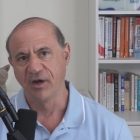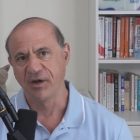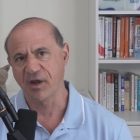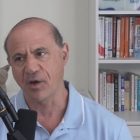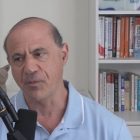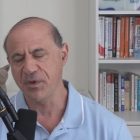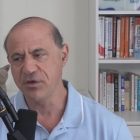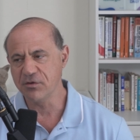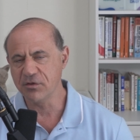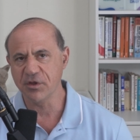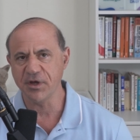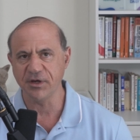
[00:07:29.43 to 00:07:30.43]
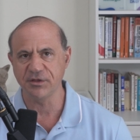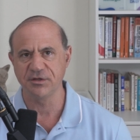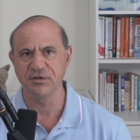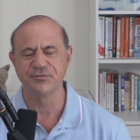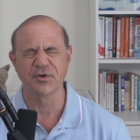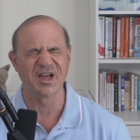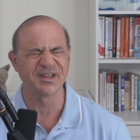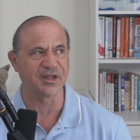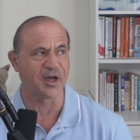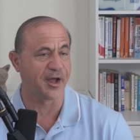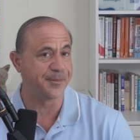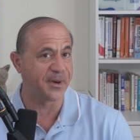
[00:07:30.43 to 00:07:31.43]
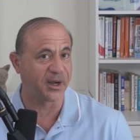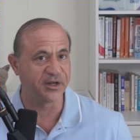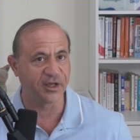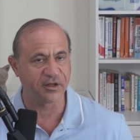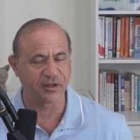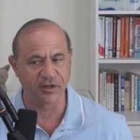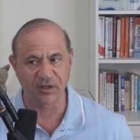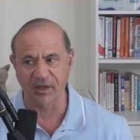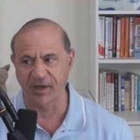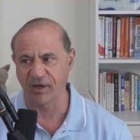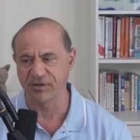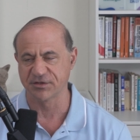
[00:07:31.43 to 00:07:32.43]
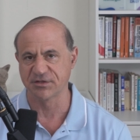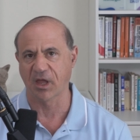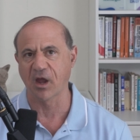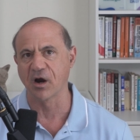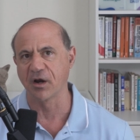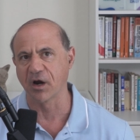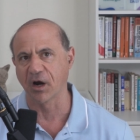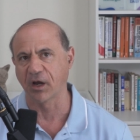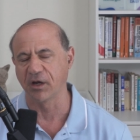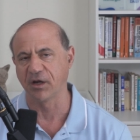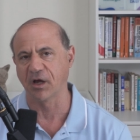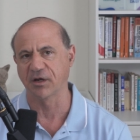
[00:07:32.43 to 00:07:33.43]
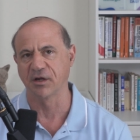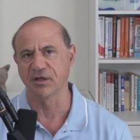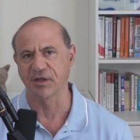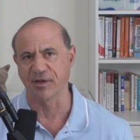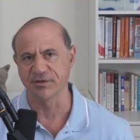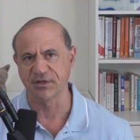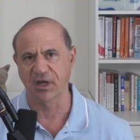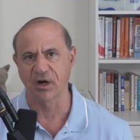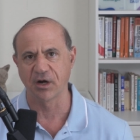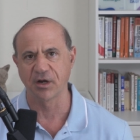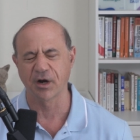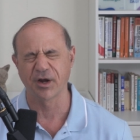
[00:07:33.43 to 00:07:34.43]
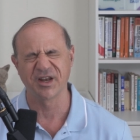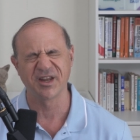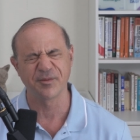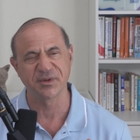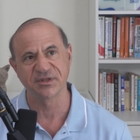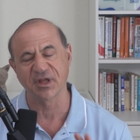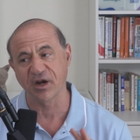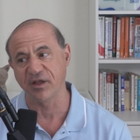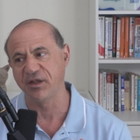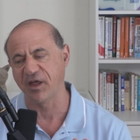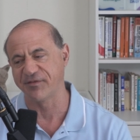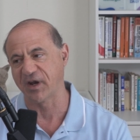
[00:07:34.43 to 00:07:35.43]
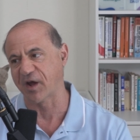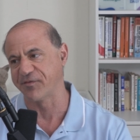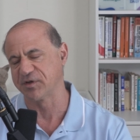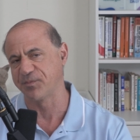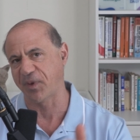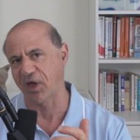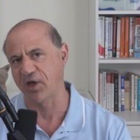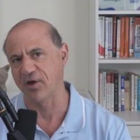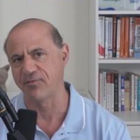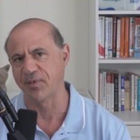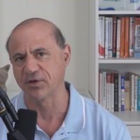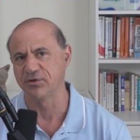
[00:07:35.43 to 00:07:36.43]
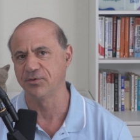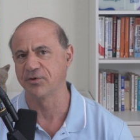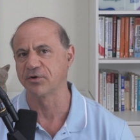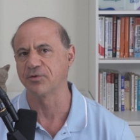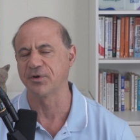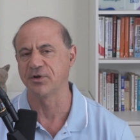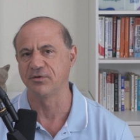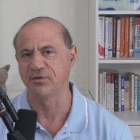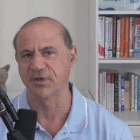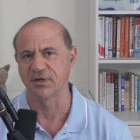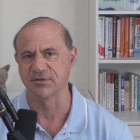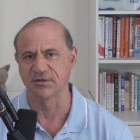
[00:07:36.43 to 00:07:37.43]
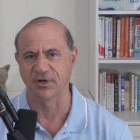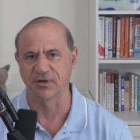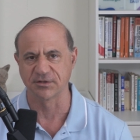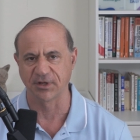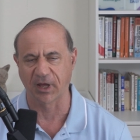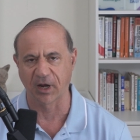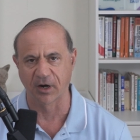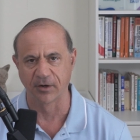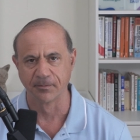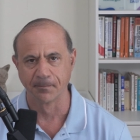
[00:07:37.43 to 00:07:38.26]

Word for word: Now, when you look at these roles, I particularly like the security architect and cloud security architect because not only do they have an average pay of about $222,000 a year,